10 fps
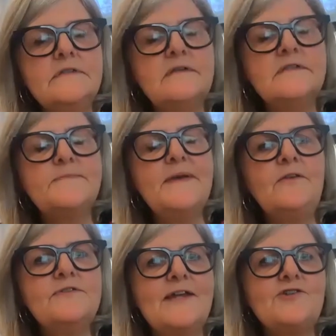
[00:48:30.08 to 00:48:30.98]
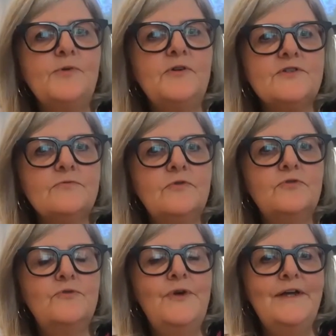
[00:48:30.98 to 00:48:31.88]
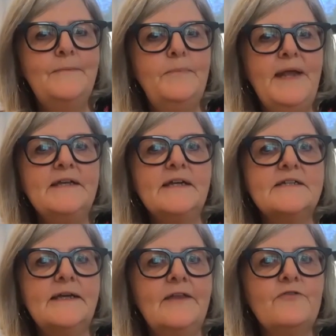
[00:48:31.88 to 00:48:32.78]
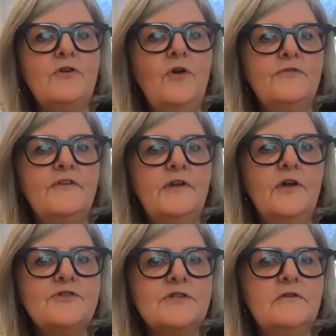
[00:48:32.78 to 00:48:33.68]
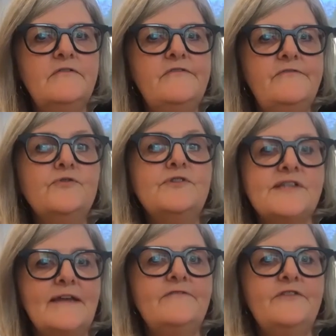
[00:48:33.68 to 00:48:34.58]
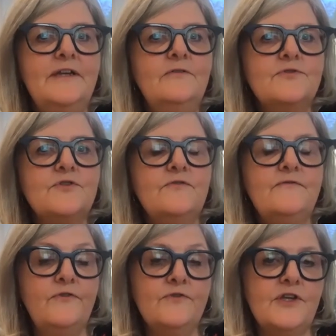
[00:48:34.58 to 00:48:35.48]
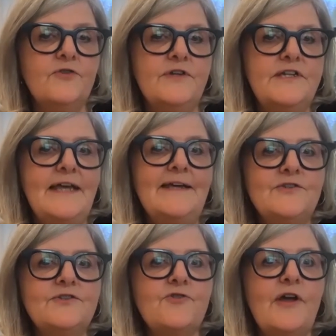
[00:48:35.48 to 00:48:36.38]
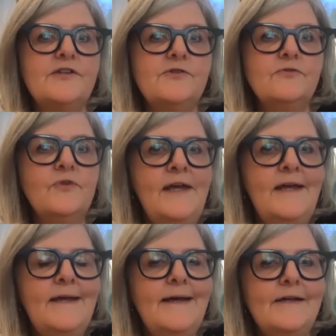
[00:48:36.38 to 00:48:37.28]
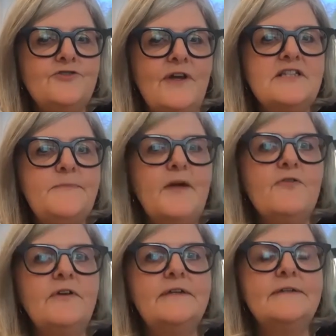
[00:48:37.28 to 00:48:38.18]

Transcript: suspect those attributes are all blending together a lot, that the notion of food safety or food security takes you straight to a transparent